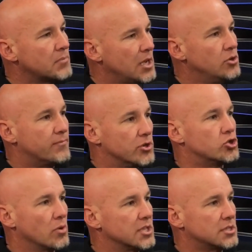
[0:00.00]
and you have to
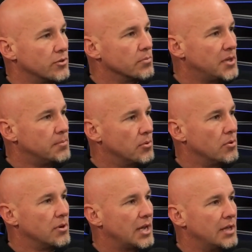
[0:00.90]
trust other
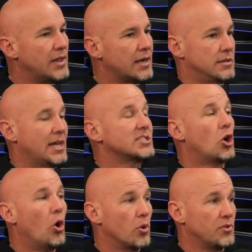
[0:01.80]
people. And that that's a
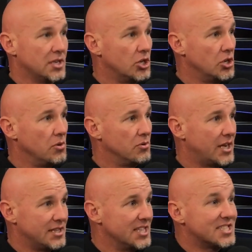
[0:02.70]
hard thing to do.
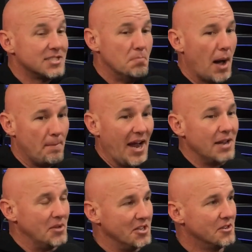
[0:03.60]
Like, this is my
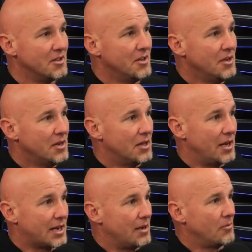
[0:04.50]
baby.
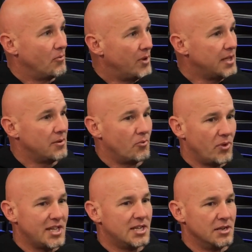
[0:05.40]
Like we
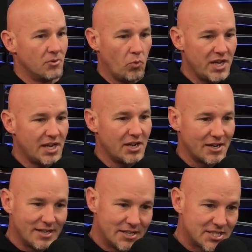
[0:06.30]
we we
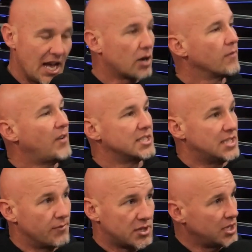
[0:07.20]
sacrificed
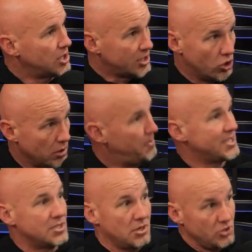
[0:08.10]
everything. Like, you're a
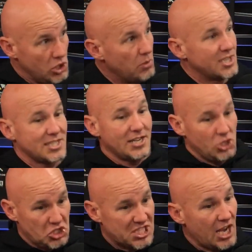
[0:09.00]
business owner. You know what it's like,
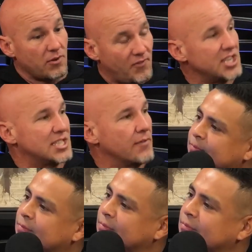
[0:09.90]
you yeah. sacrifice
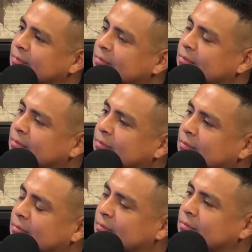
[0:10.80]
everything, but at some point,
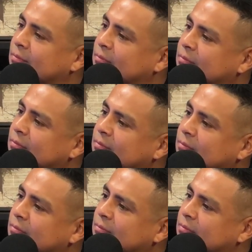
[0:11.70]
if it's, if
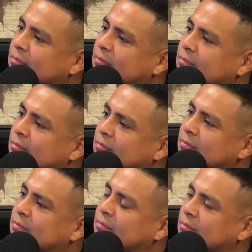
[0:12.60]
it's going to
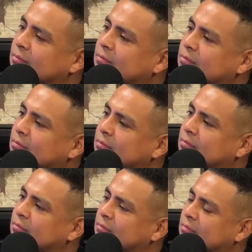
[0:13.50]
scale,
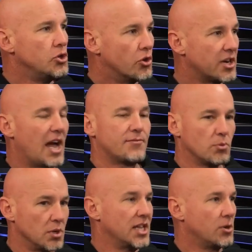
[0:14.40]
mm-hmm. you're gonna have to
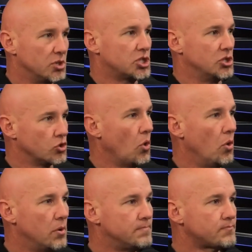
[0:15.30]
relinquish
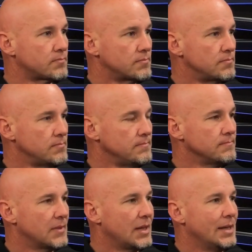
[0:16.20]
control.
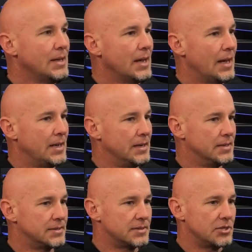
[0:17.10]

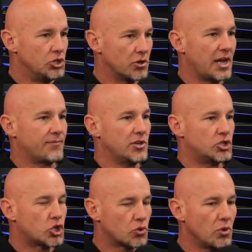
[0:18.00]
And you're going to have to
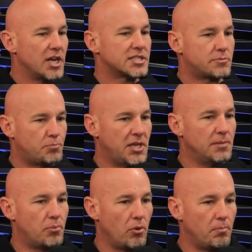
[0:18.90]
trust
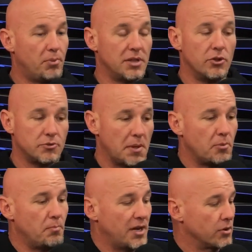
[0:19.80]
people, but those
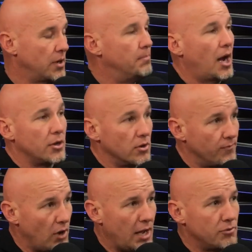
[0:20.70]
people better embody your
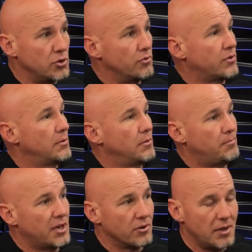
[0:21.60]
values,
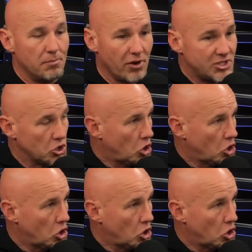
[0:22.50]
better embrace your